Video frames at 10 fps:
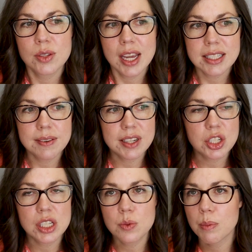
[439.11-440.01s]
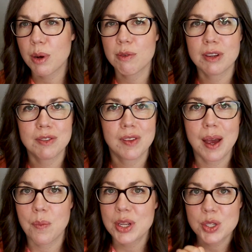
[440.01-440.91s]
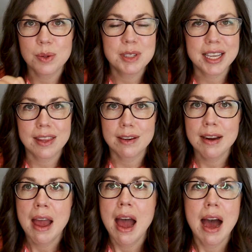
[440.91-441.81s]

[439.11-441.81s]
So the activity sheets were perfect for that. We do them together.